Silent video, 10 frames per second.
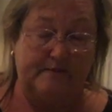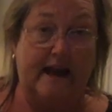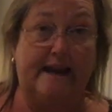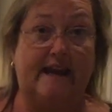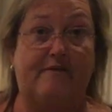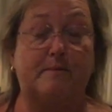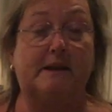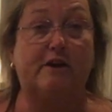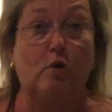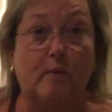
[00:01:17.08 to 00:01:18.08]
kind of gave them a
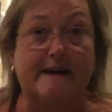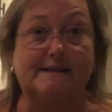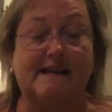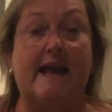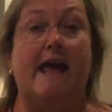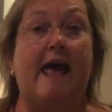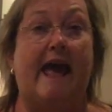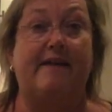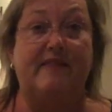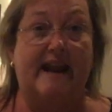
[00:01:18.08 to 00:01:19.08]
little whisk,
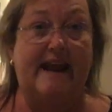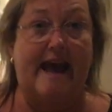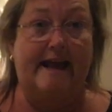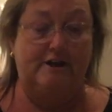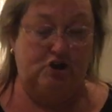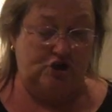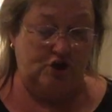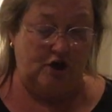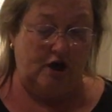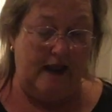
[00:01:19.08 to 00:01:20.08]
and then I added
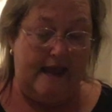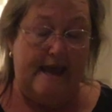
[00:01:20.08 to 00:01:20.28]
sugar.